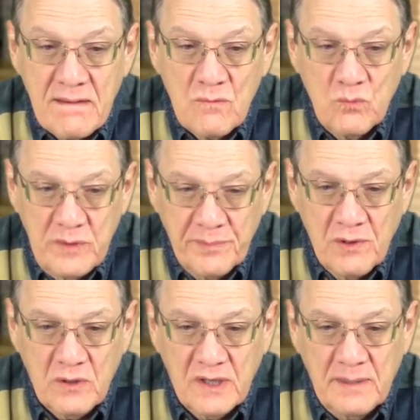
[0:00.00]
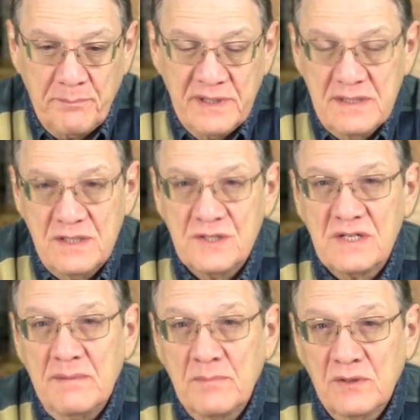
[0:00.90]
We broke up in
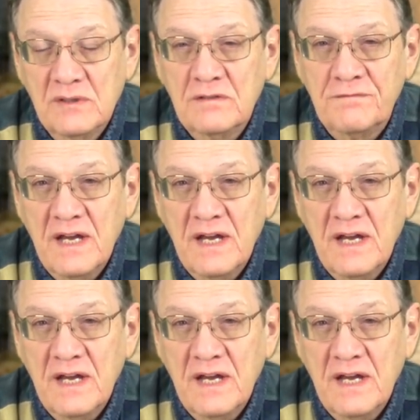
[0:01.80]
December of